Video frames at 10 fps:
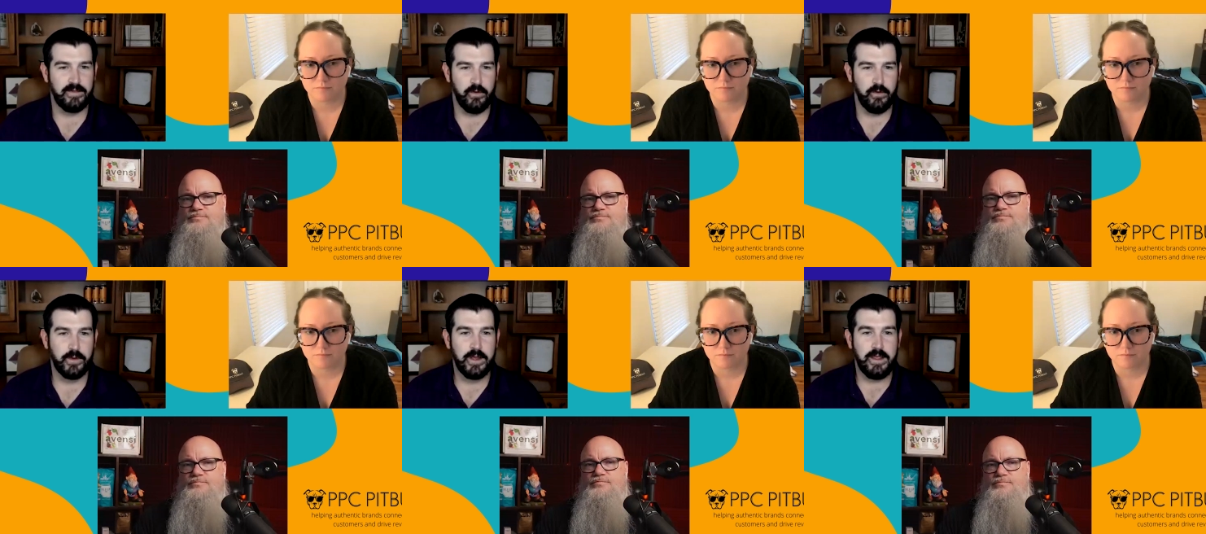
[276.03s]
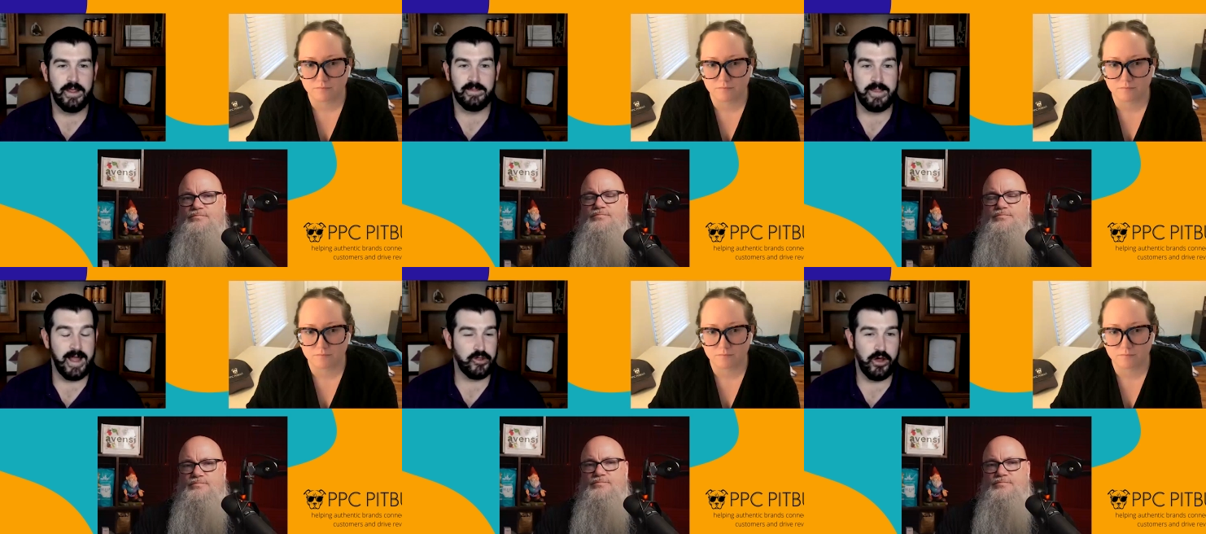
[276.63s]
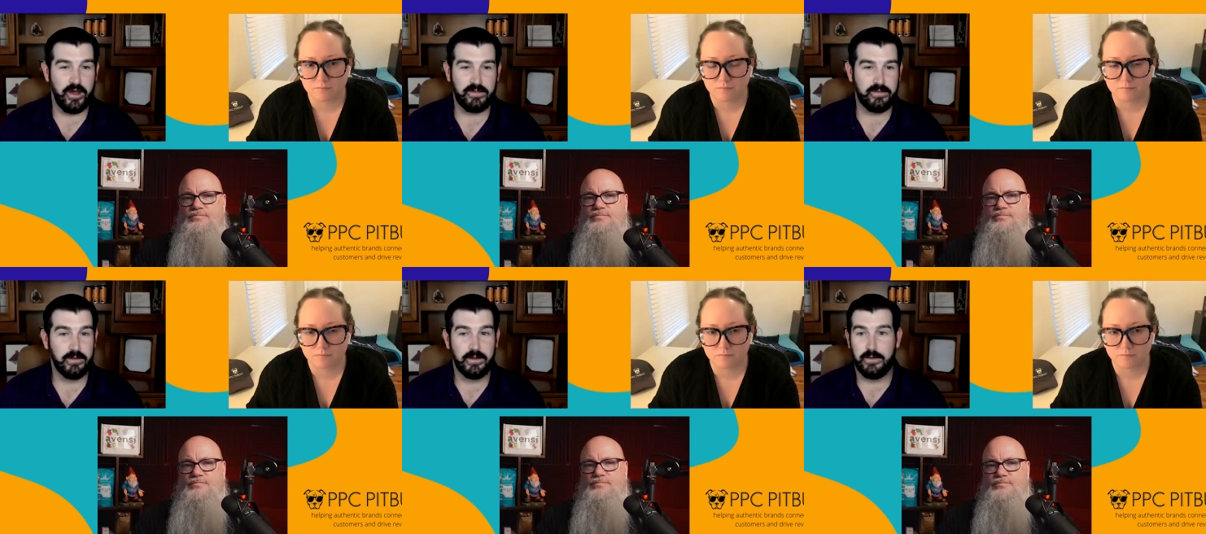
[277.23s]
Speaker 1: So it's not
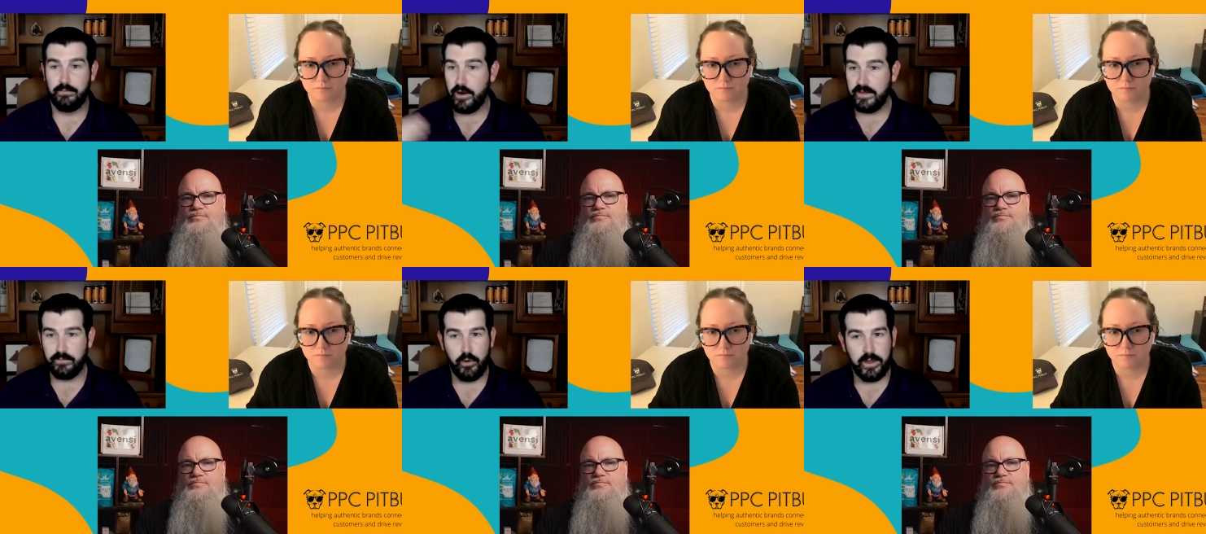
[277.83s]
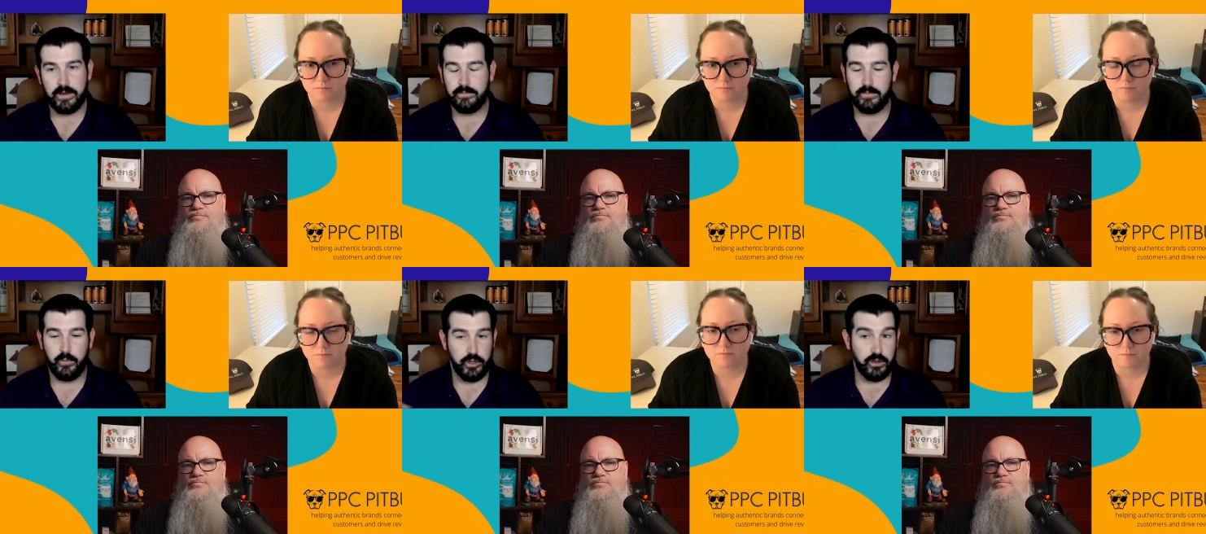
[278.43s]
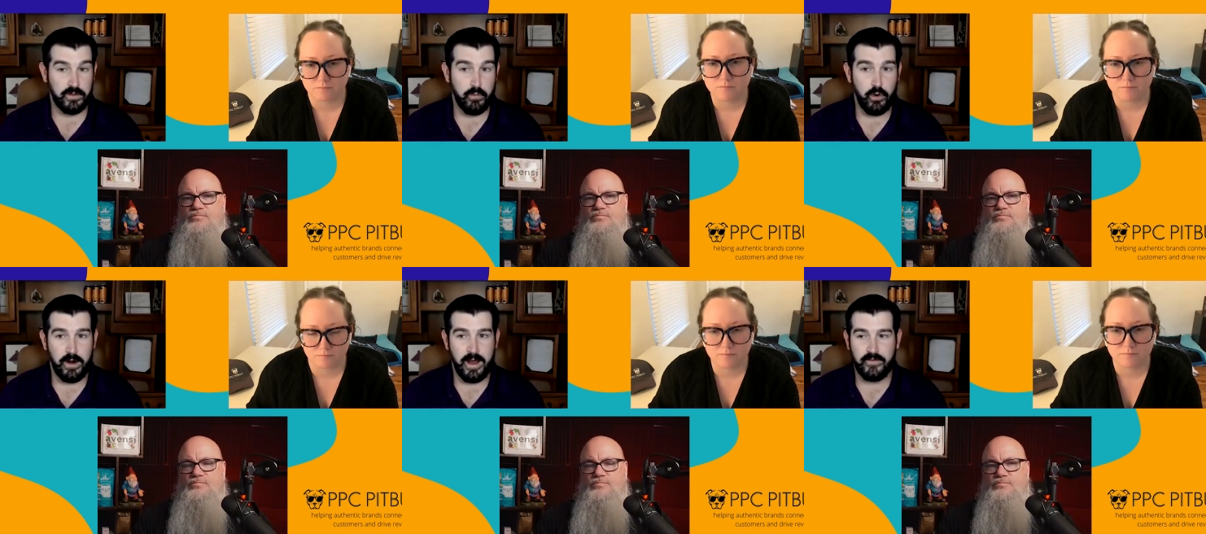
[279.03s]
just price point, which is
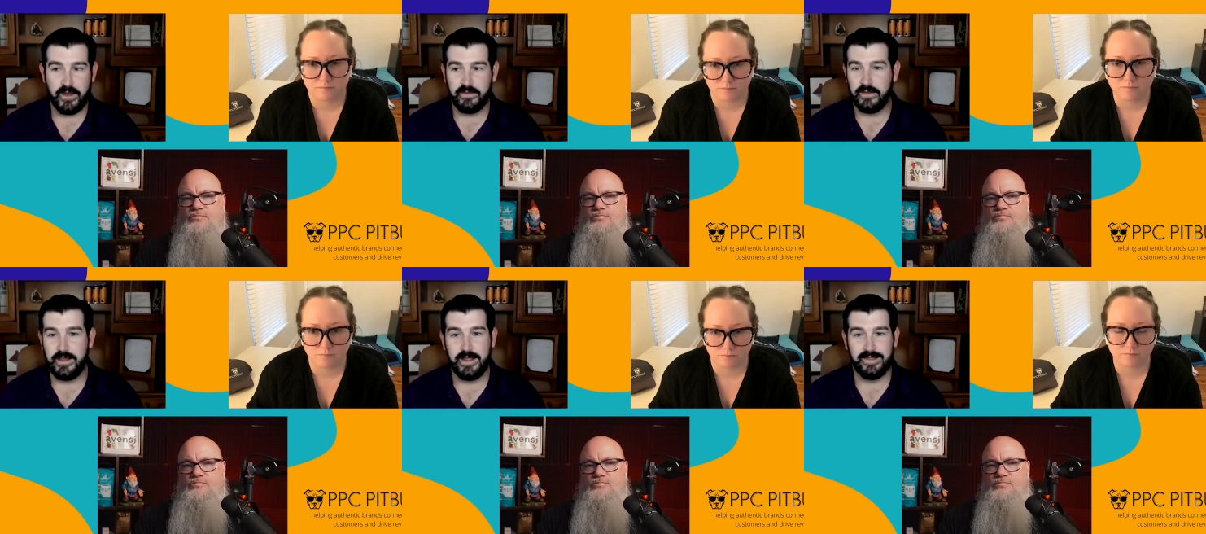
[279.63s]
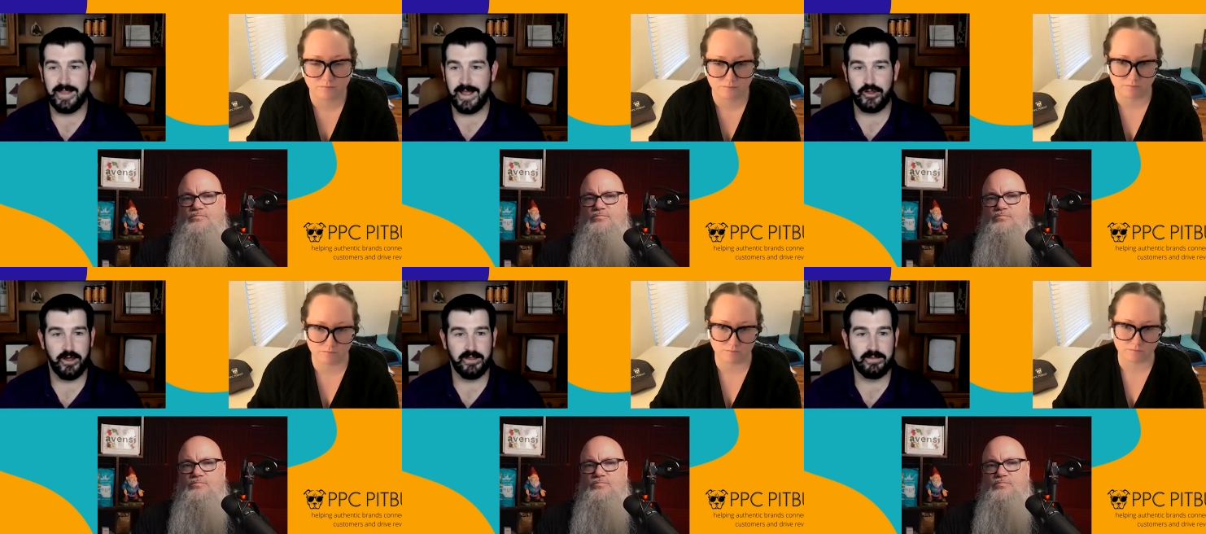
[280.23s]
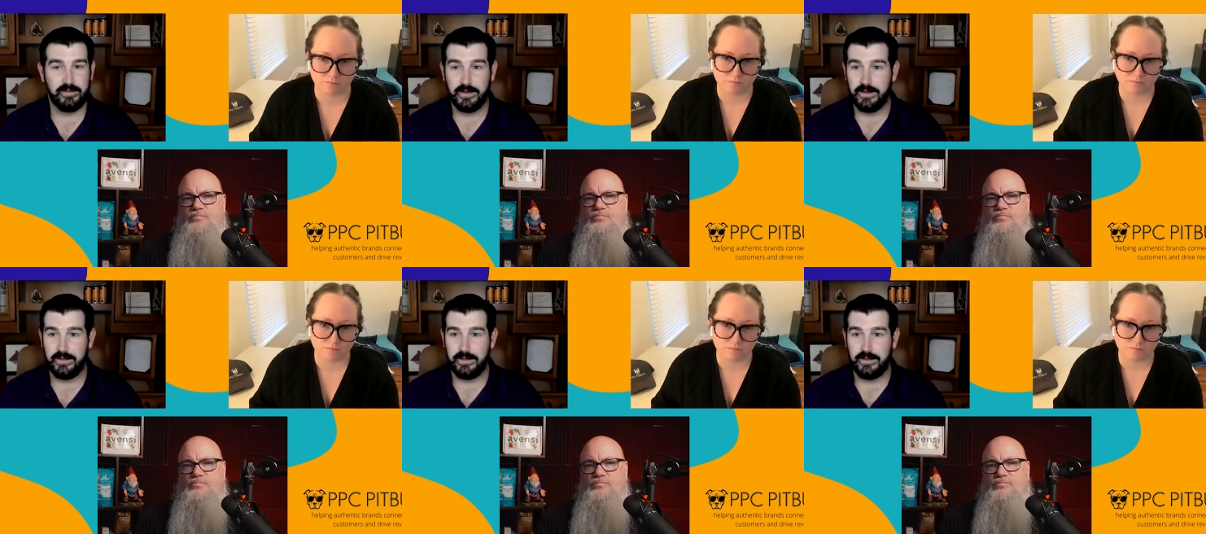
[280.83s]
important, obviously. It's not just